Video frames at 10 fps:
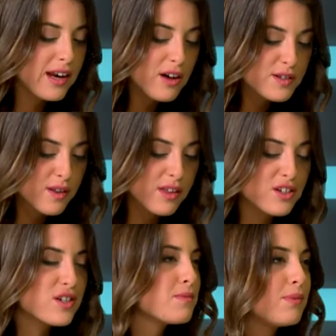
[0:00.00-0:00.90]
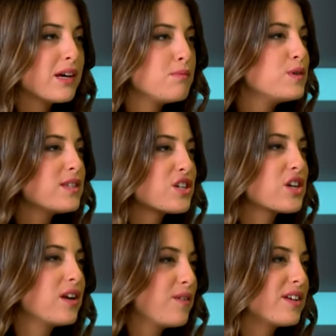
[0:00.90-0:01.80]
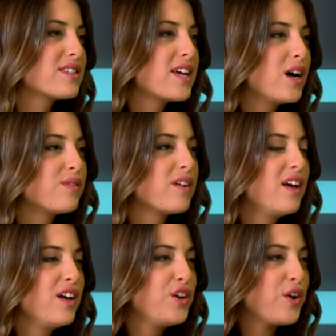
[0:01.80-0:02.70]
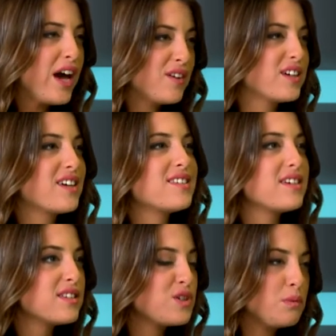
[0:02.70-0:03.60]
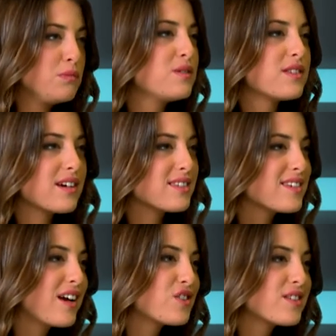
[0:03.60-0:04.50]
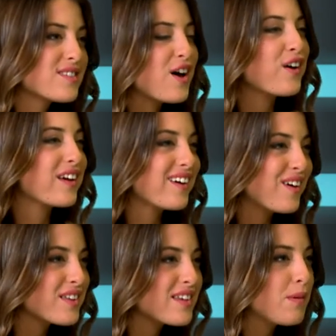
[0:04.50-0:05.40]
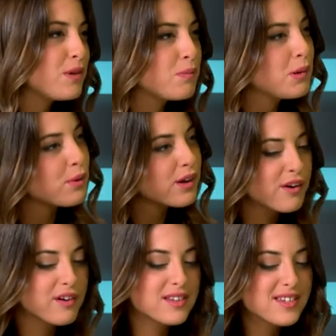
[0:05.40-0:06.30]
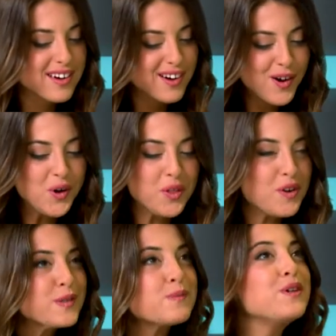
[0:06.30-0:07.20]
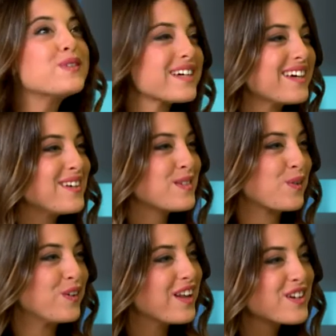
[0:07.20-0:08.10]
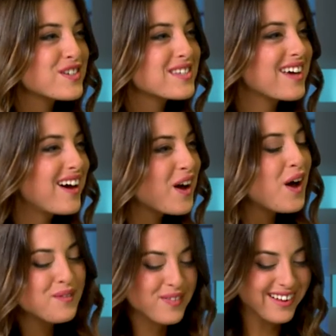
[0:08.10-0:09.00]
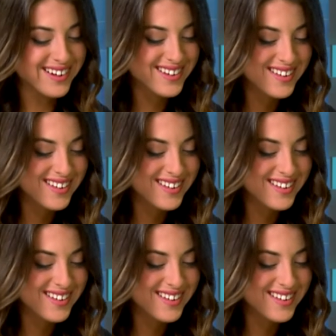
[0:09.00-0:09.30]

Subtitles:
I also think just being a musician in of itself, your advocacy is your music. It's not just talking all the time. You know, people hear it and it's like, oh, there's music in Israel, not just a conflict.